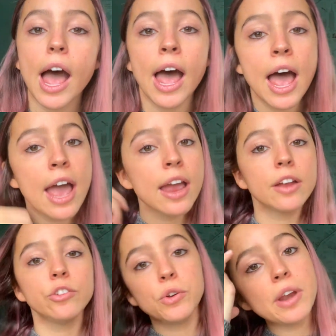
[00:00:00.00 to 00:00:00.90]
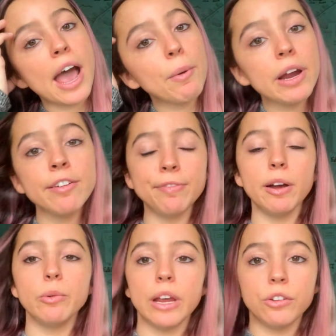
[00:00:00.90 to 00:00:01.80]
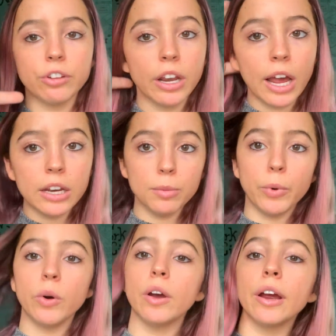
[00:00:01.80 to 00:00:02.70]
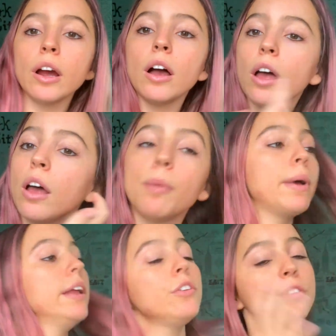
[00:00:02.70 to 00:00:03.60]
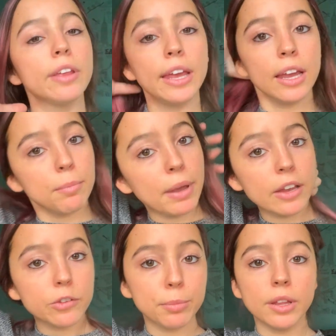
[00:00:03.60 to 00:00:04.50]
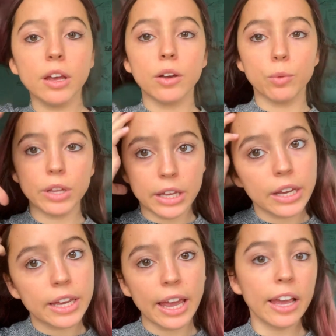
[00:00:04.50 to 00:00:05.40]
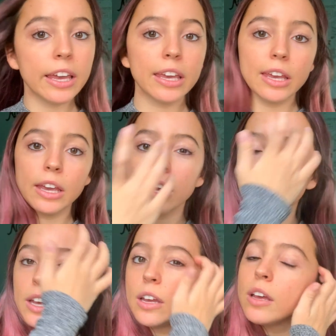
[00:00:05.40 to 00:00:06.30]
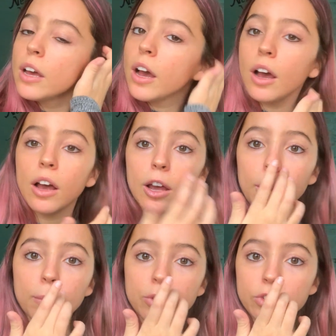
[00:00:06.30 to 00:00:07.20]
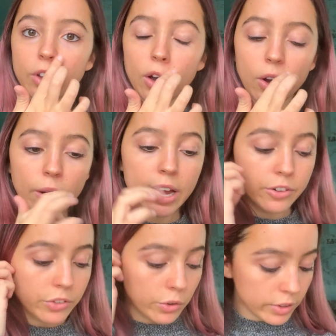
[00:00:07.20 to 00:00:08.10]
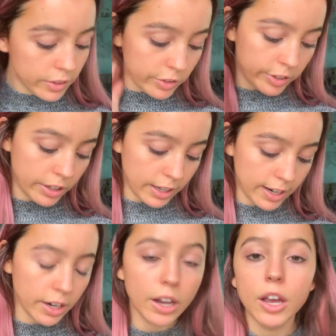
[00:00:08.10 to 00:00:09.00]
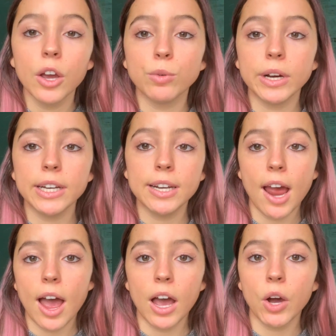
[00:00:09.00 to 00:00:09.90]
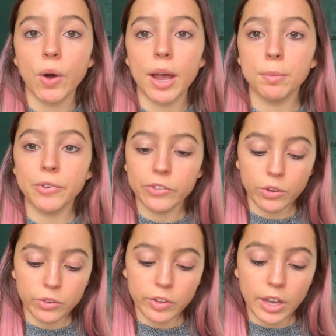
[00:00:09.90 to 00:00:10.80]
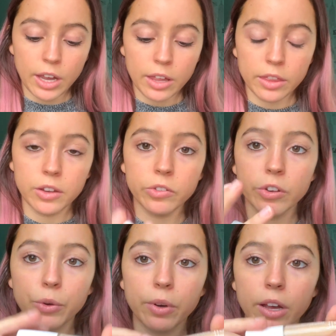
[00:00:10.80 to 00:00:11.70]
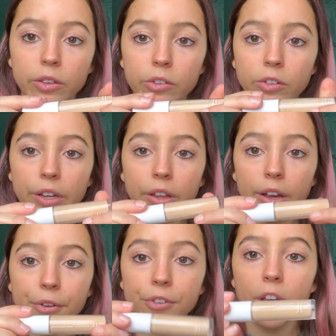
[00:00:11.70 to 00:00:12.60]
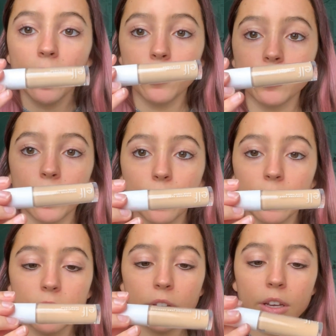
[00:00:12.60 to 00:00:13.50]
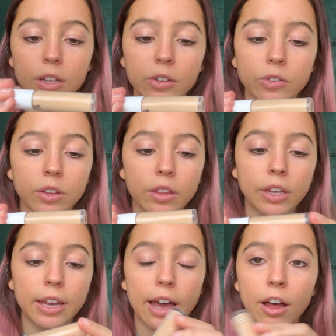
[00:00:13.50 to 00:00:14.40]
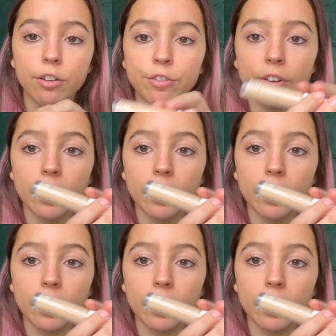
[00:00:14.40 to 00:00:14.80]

I do not wear foundation anymore. I just feel like it makes me look really kicky. So I just use concealer. Right now, I'm just using these two concealers. So this is the e.l.f.